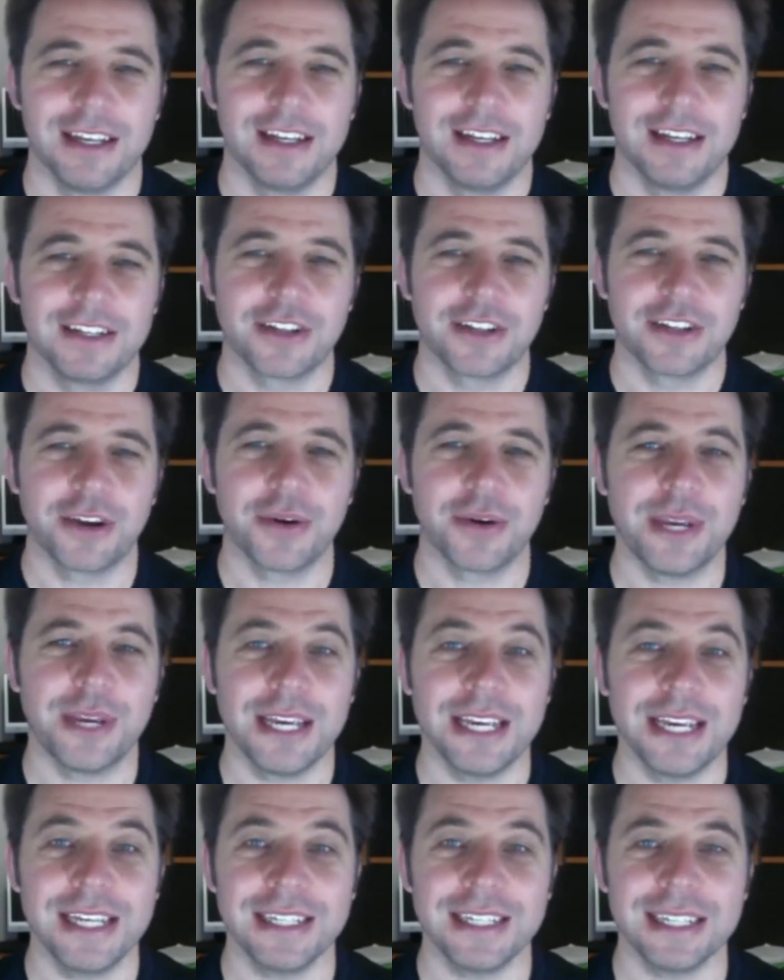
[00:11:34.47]
So
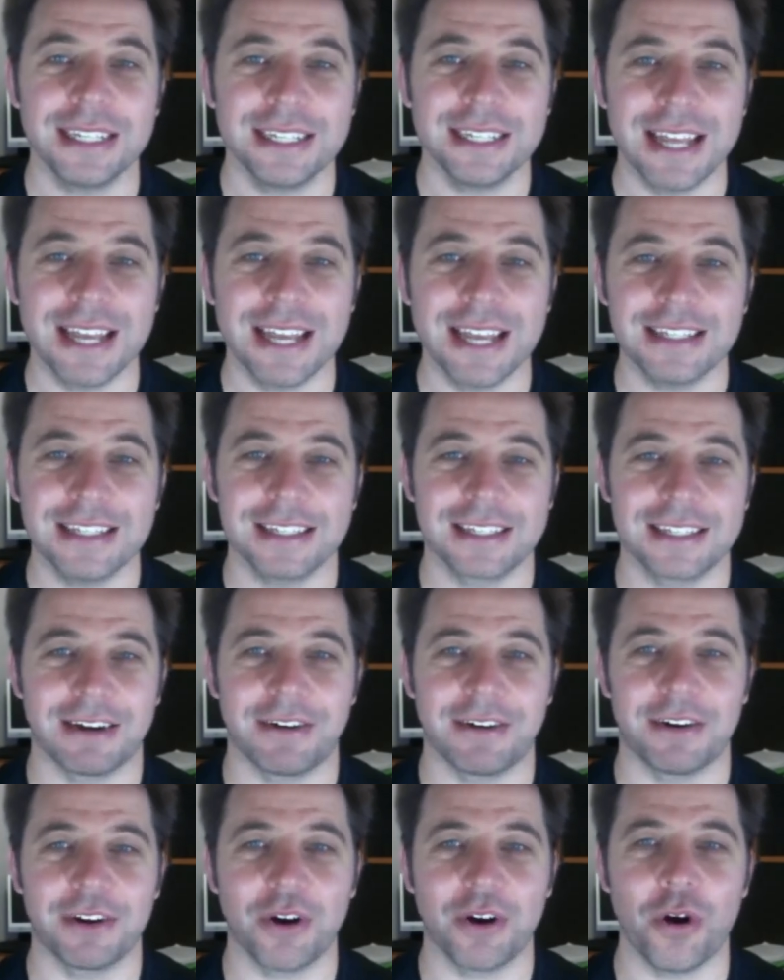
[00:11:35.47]
is it
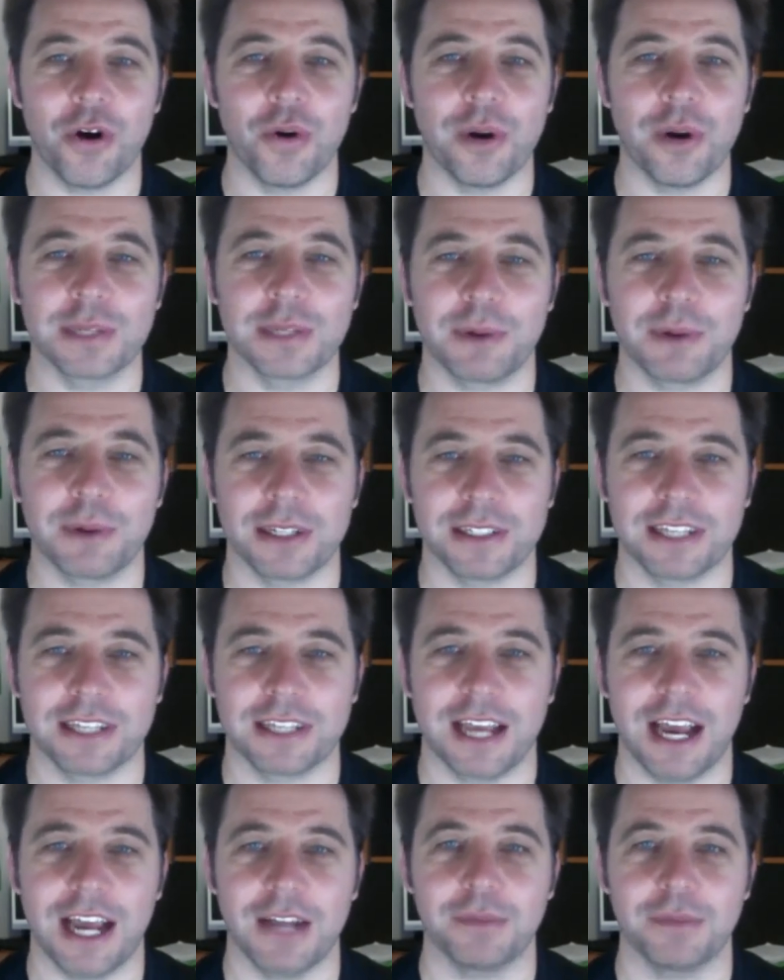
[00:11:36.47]
necessary to always practice
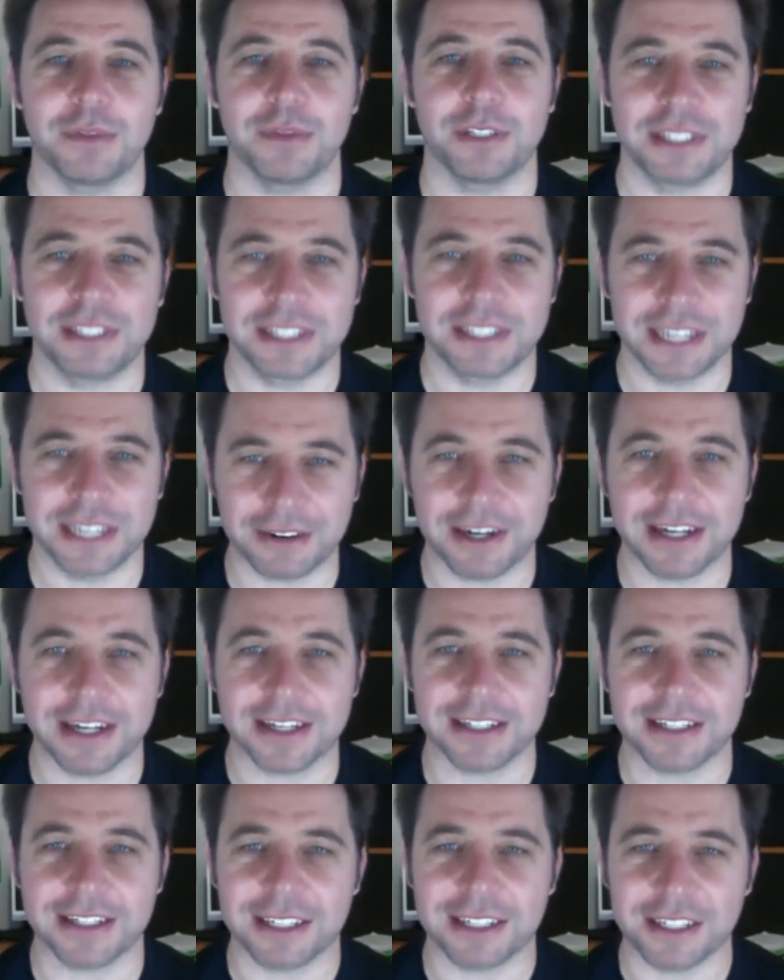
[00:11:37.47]
hard with
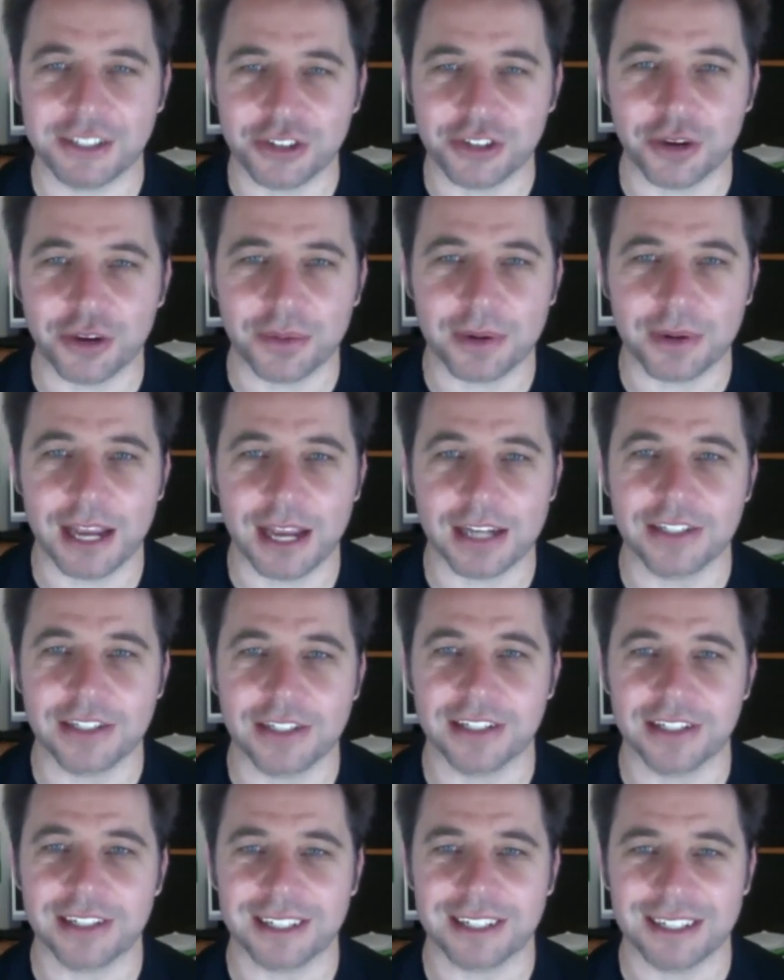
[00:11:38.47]
serious
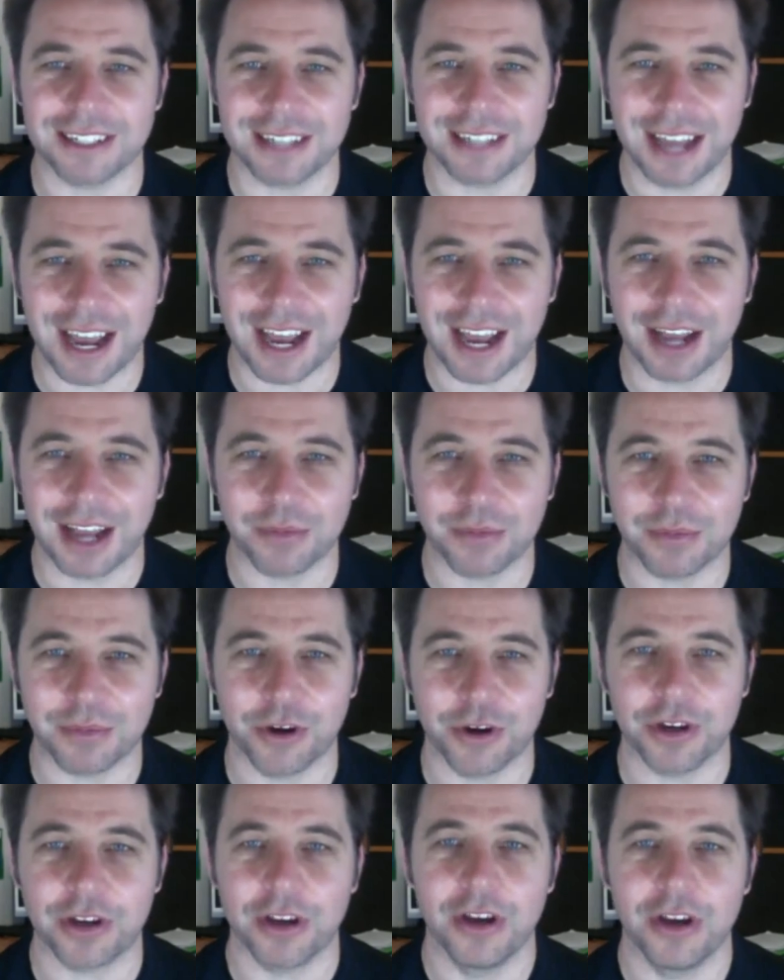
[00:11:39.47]
determination and hard
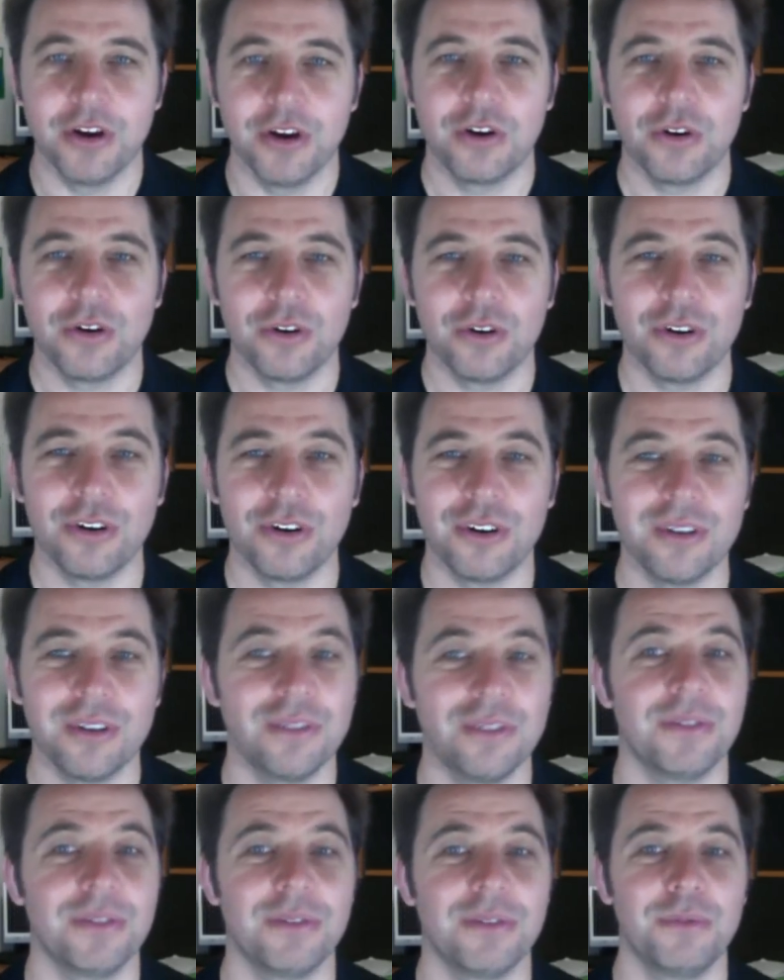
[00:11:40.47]
work,
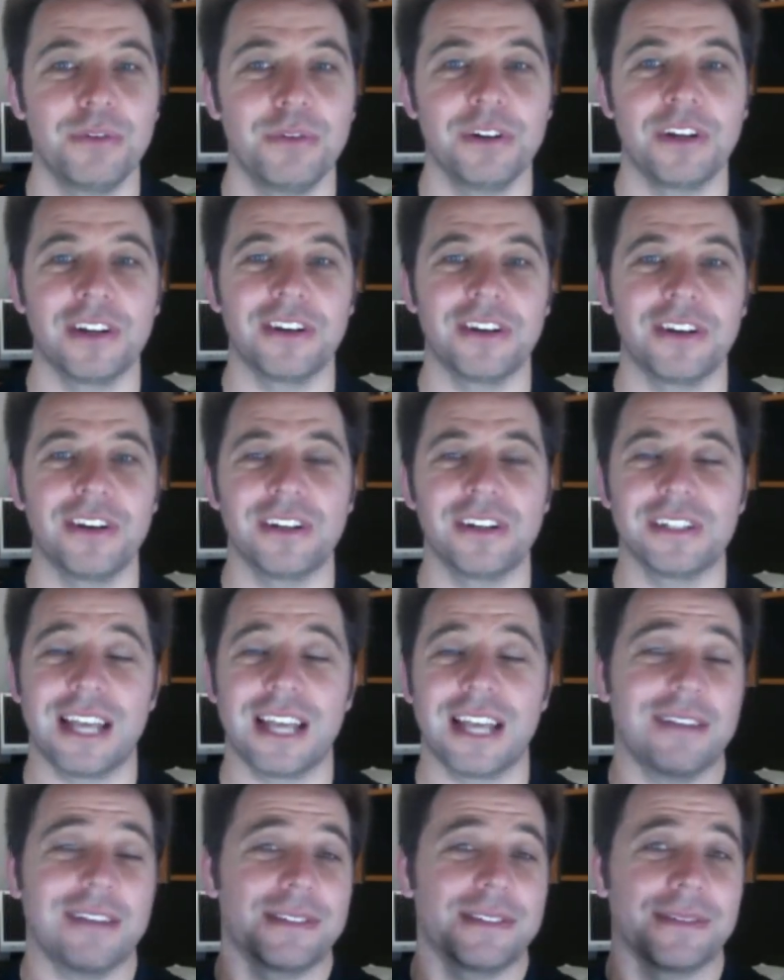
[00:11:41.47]
or wouldn't it hurt to
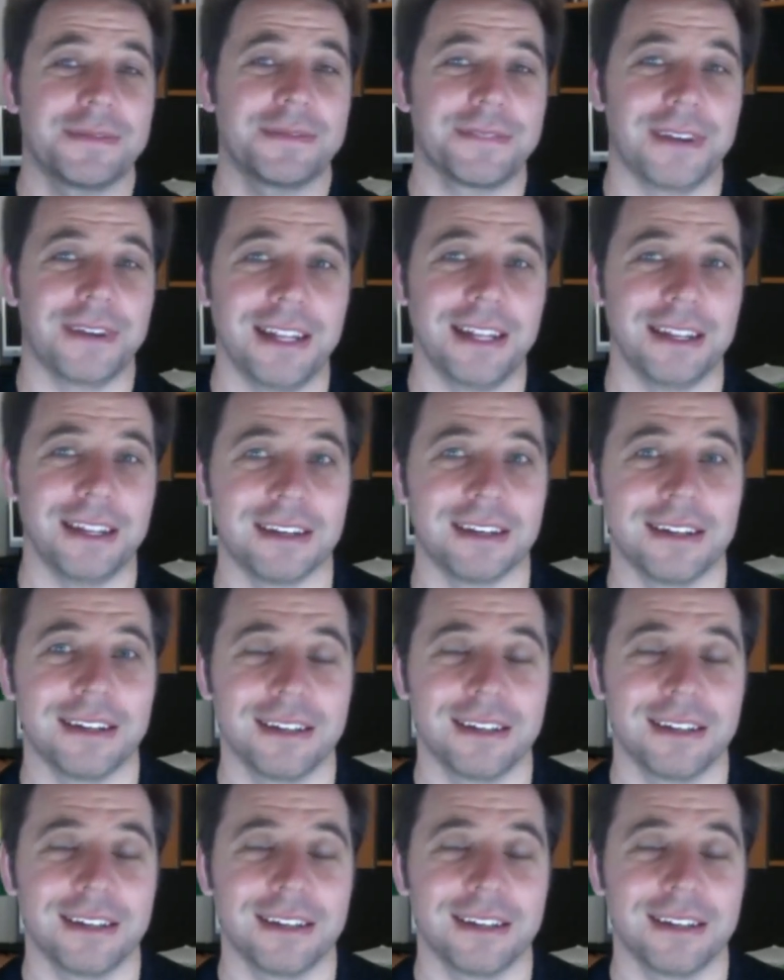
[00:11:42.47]
have some fun?